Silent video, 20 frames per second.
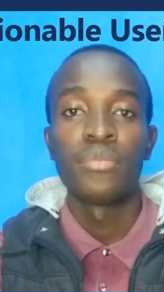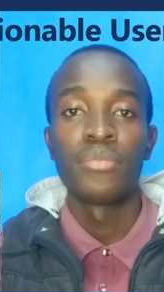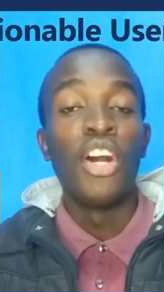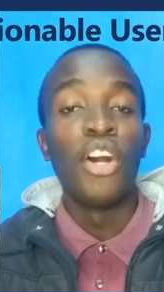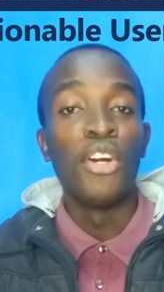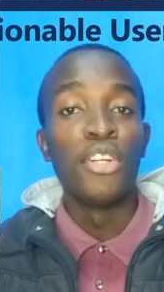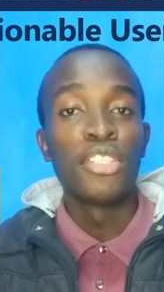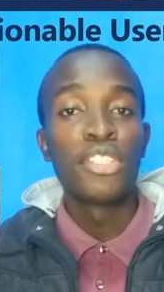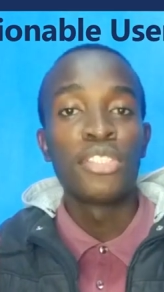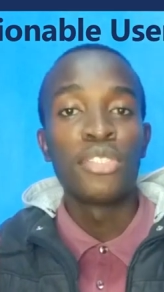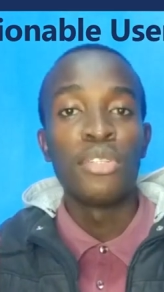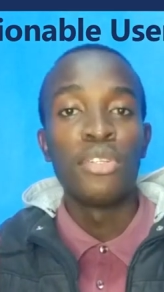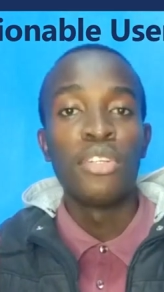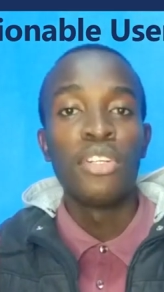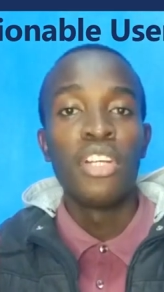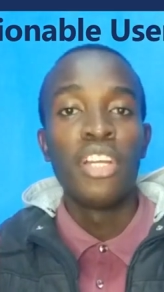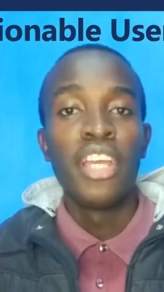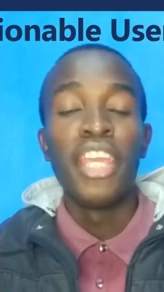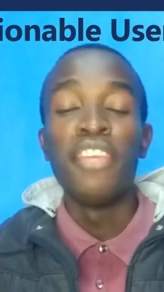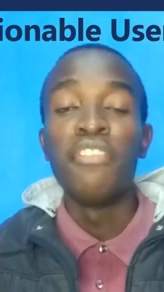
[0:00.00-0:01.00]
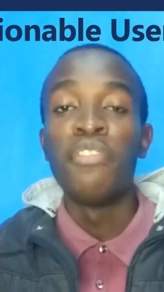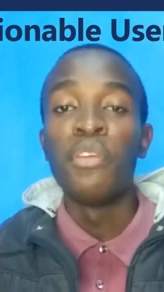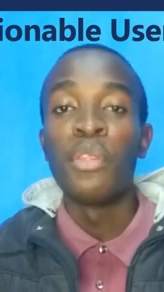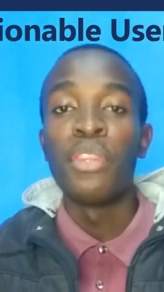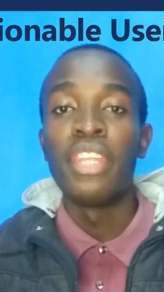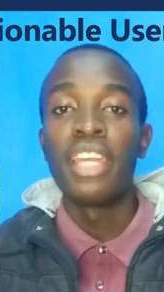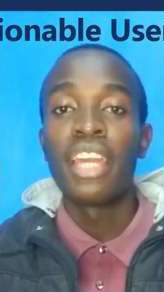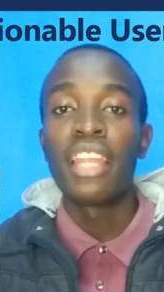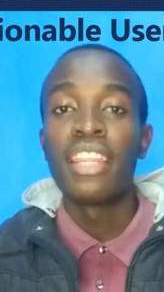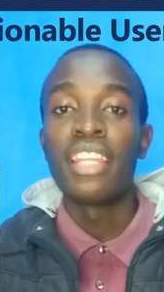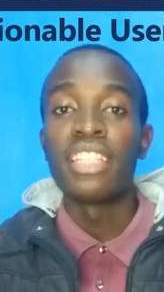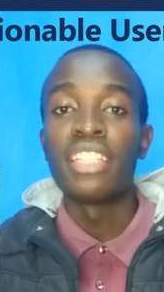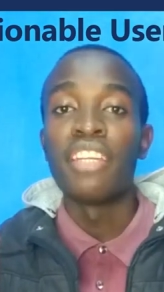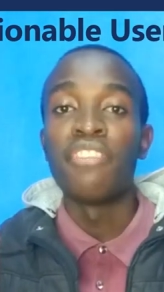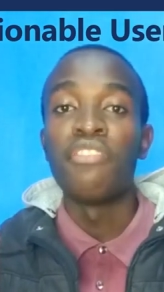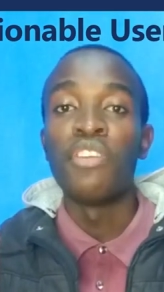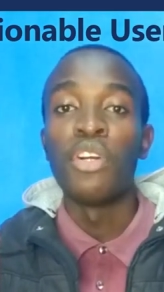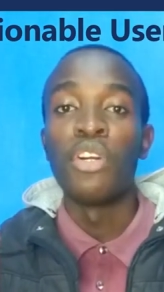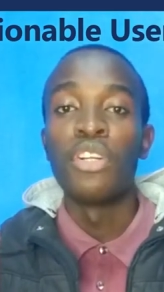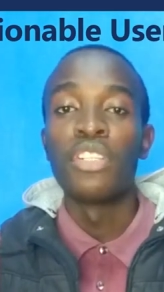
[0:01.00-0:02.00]
also if you think that i
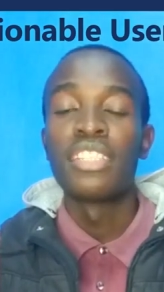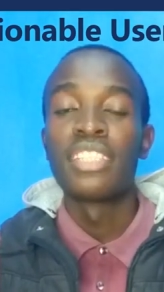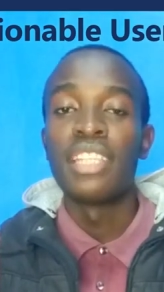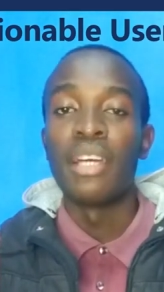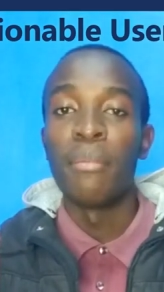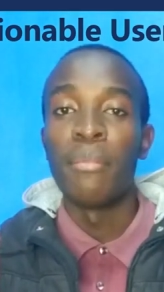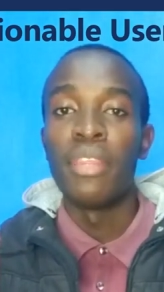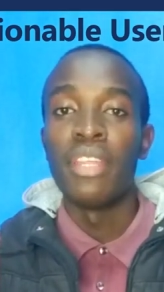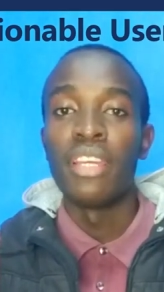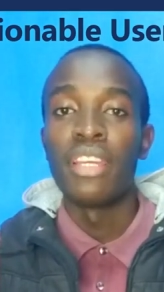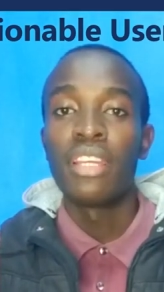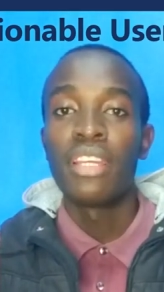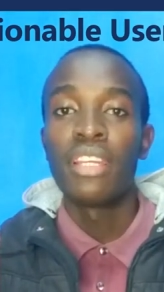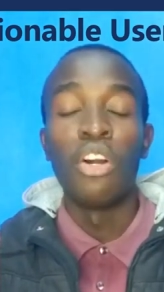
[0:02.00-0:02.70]
forgot something